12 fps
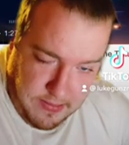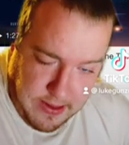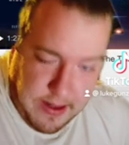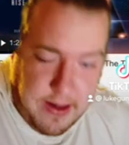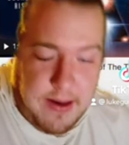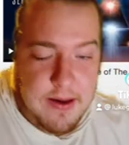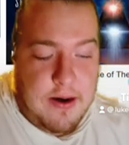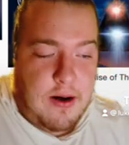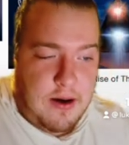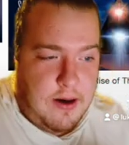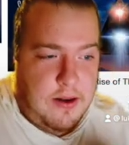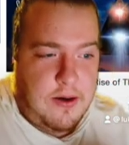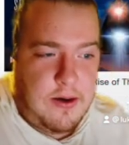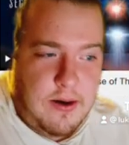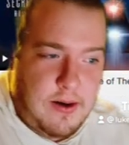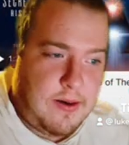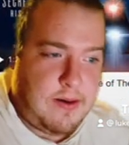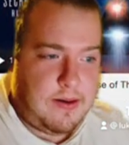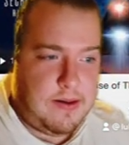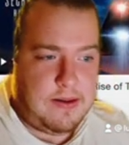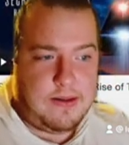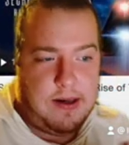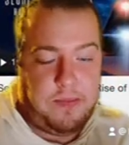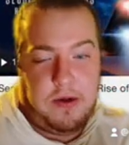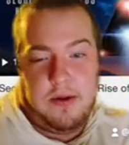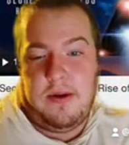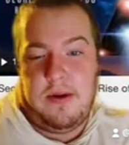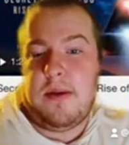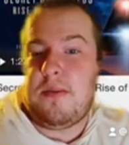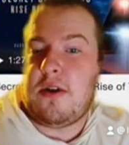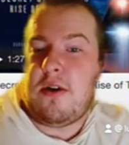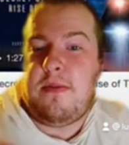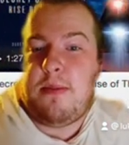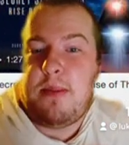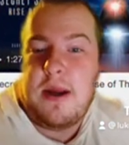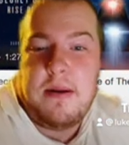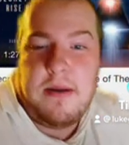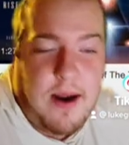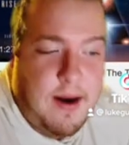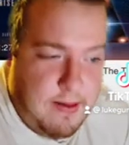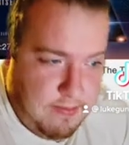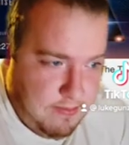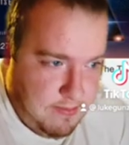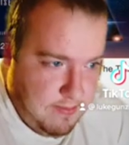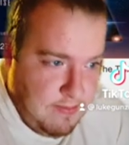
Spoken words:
a dark color, typically observed at night,